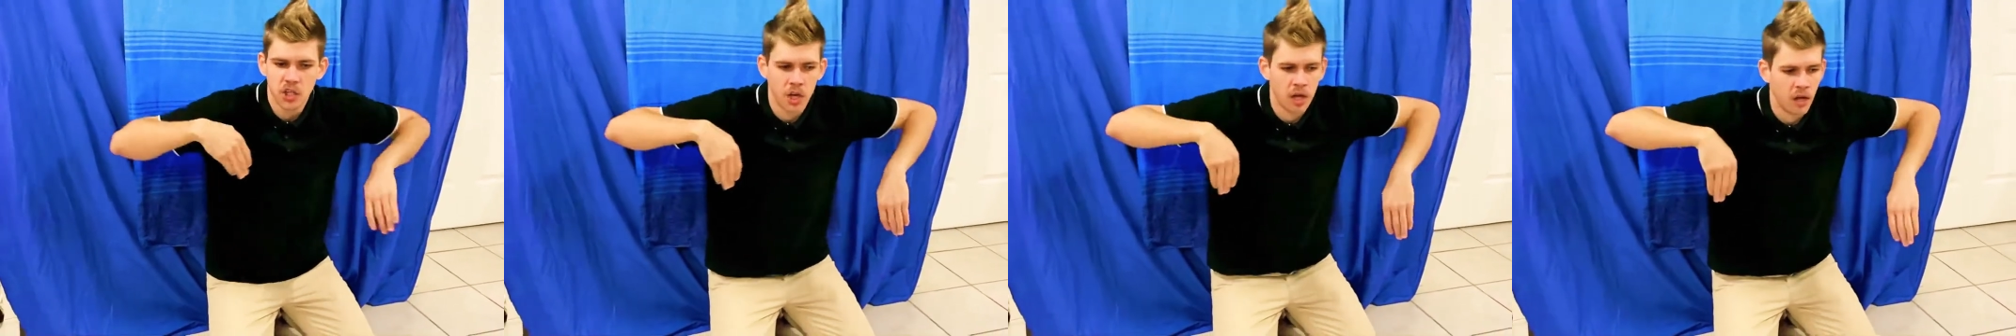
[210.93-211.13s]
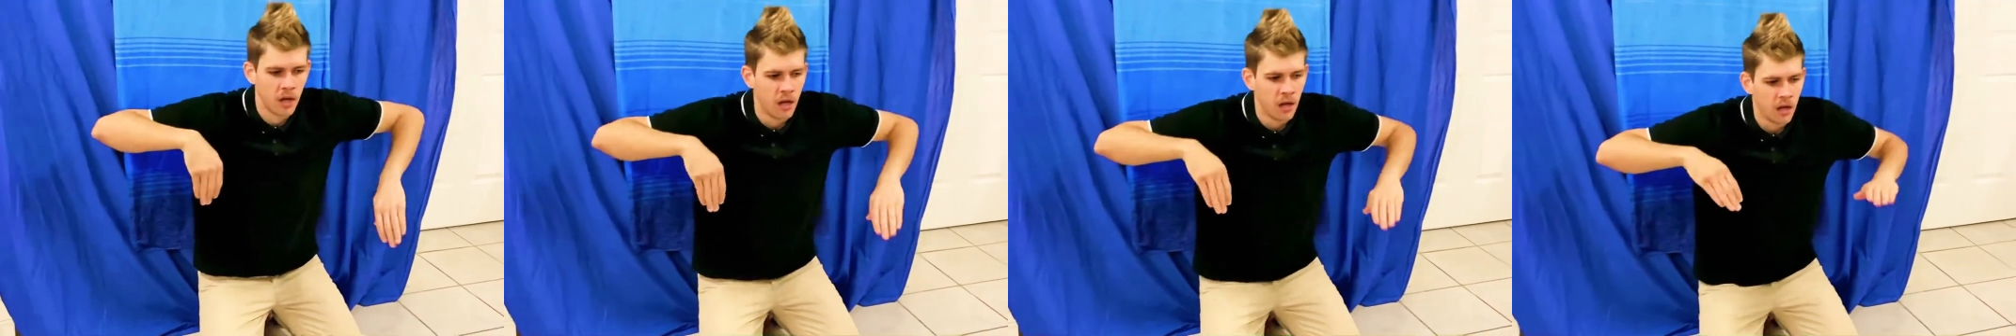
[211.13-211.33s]

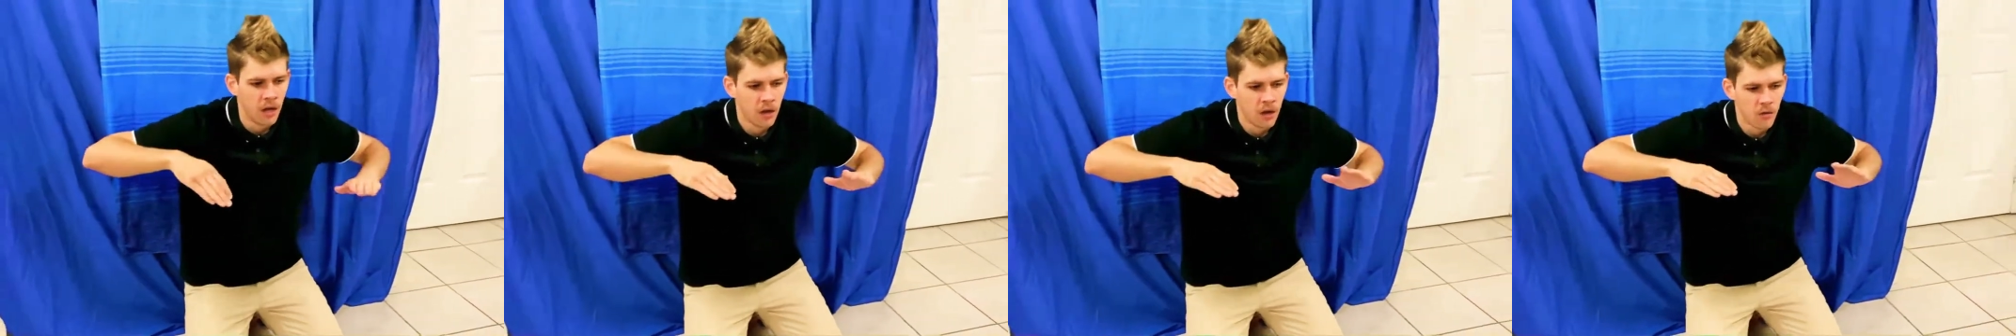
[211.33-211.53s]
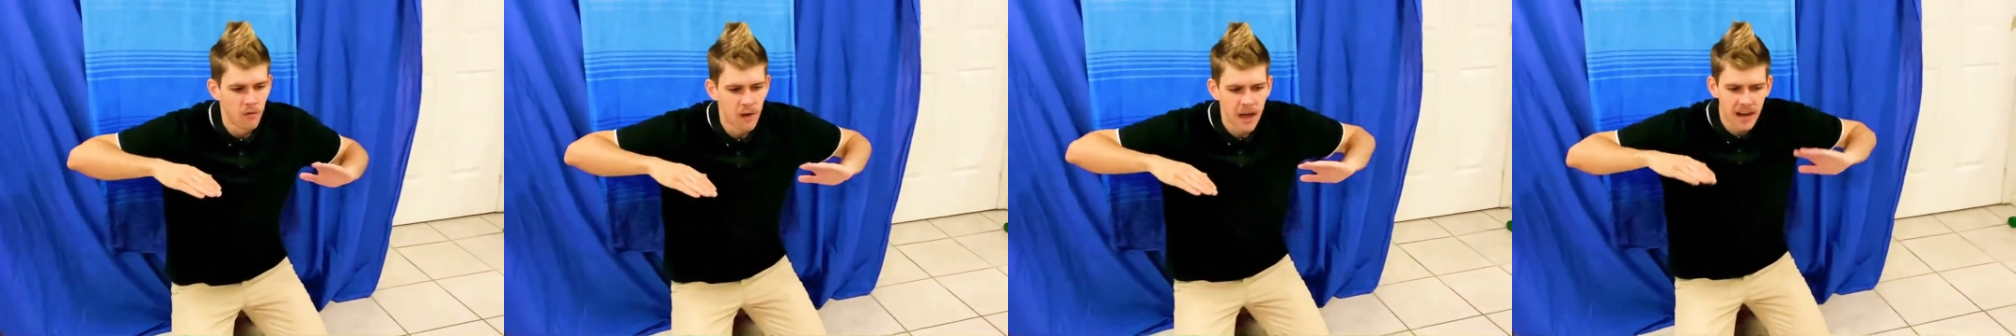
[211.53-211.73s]

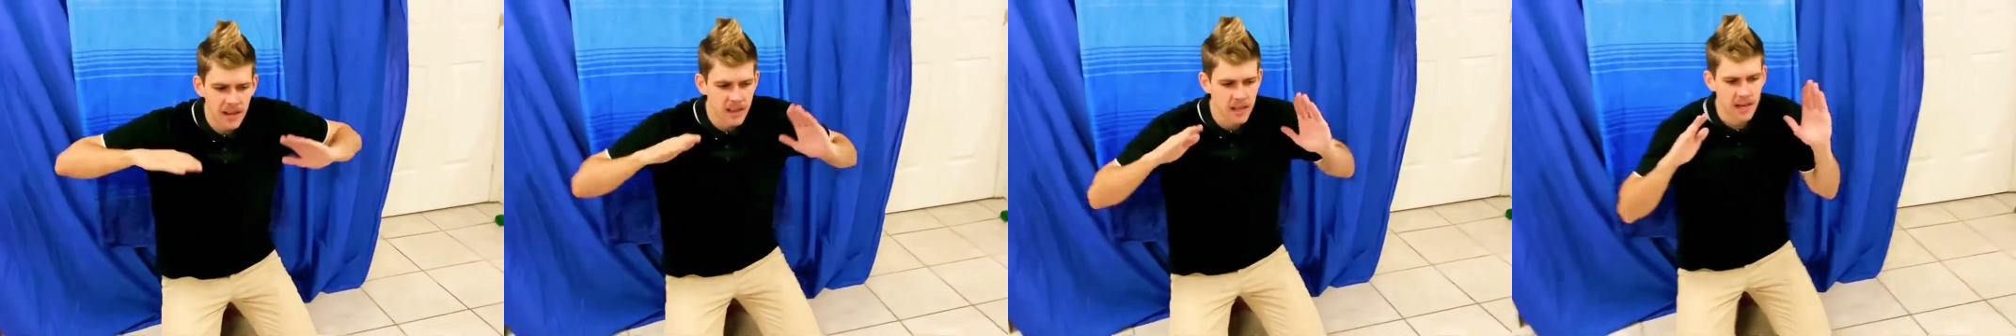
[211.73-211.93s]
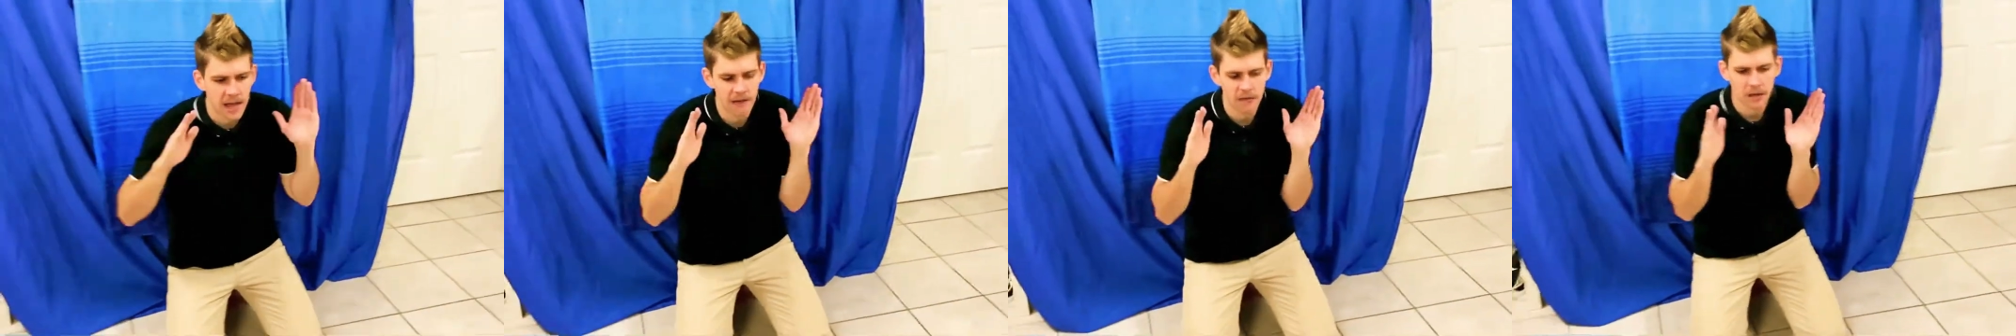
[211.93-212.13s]
rather than
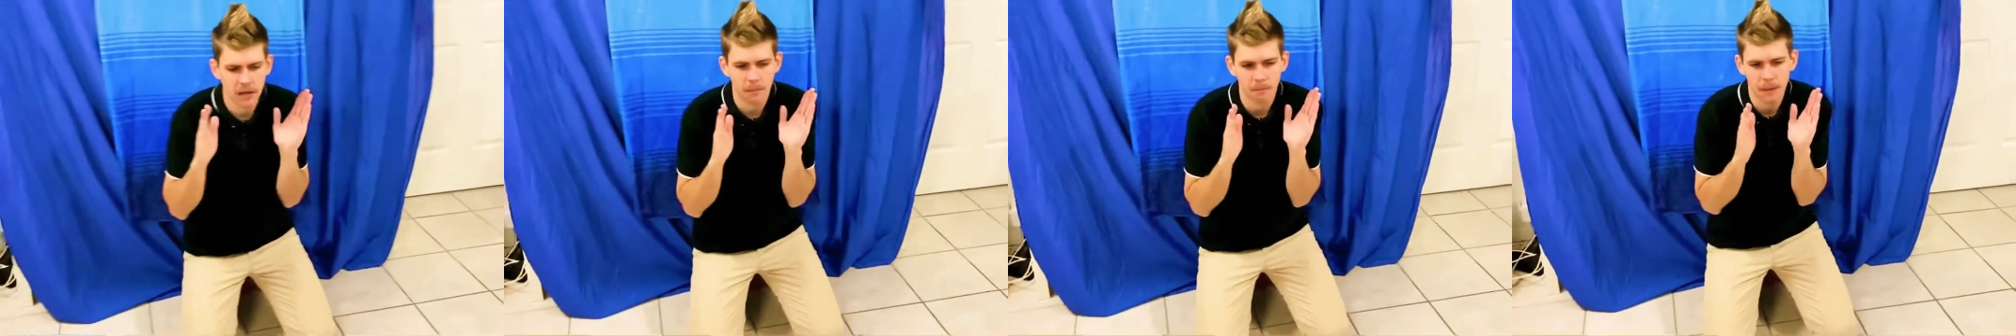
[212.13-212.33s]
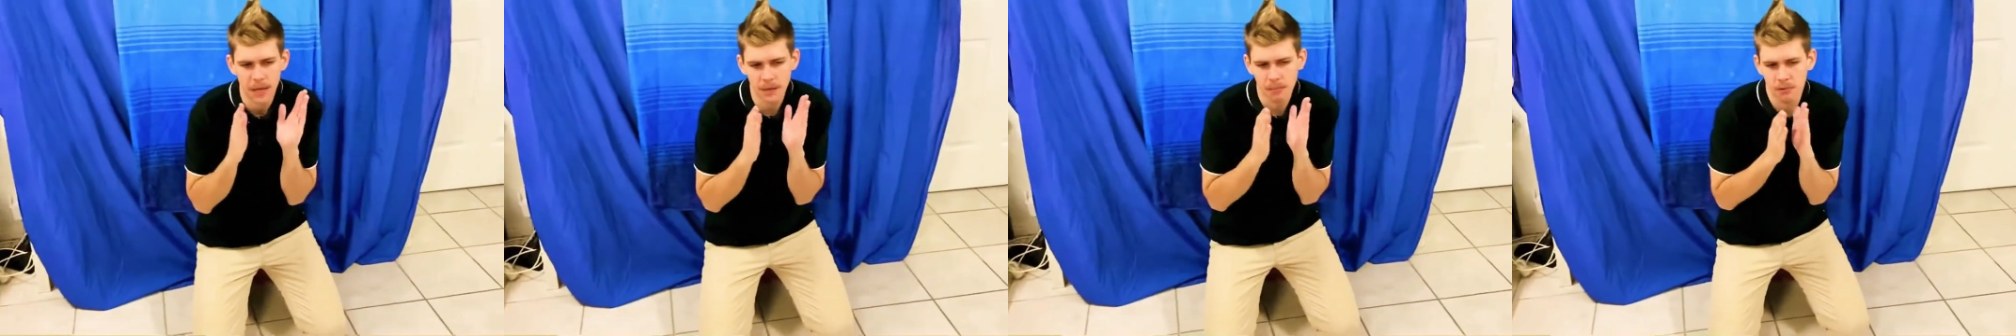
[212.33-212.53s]
having a
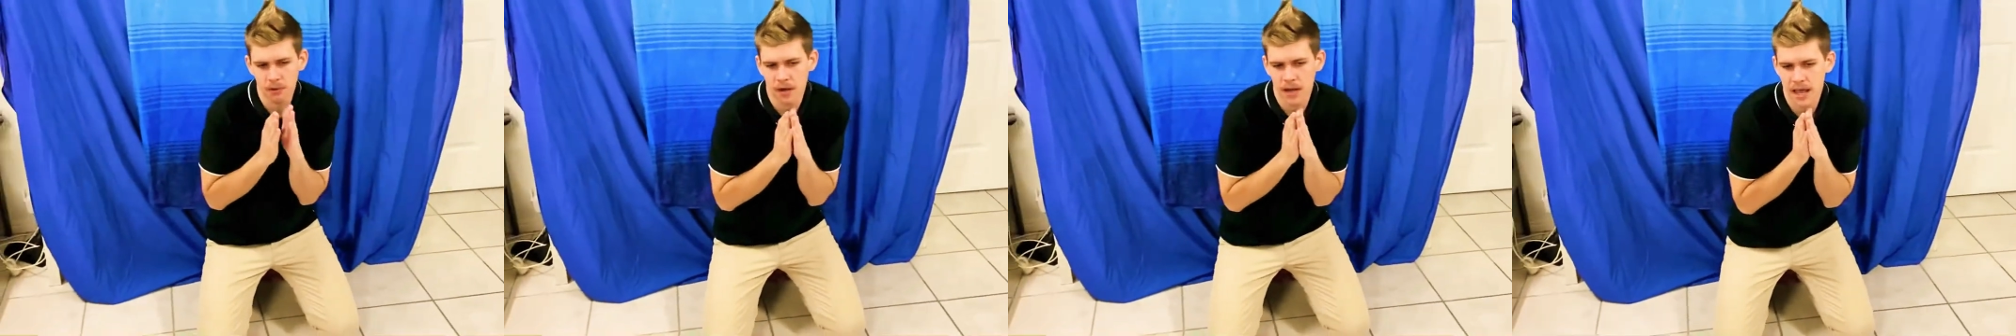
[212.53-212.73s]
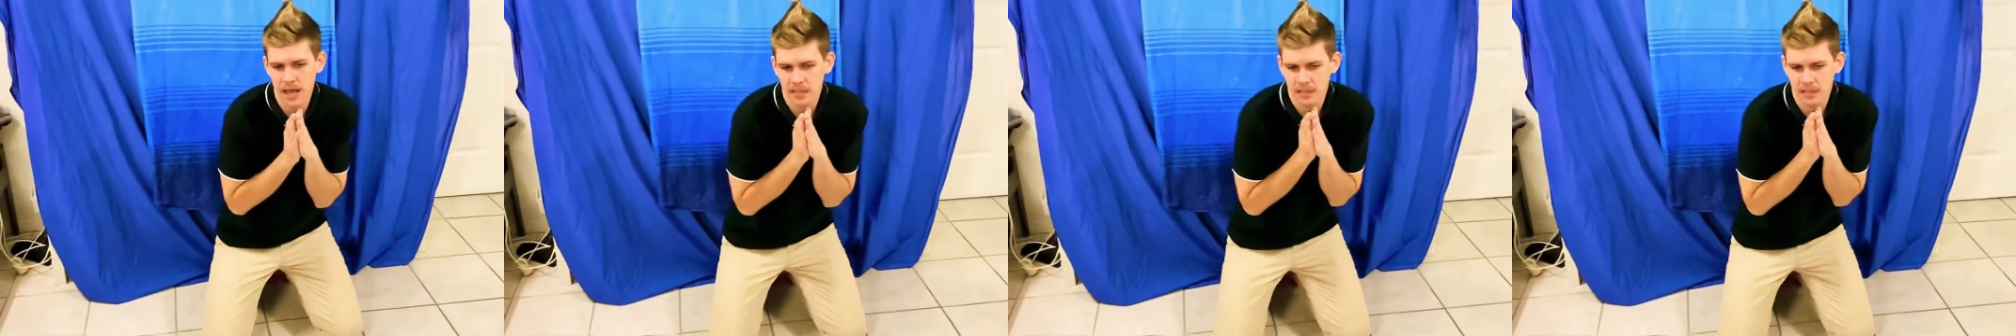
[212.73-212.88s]
big pronounced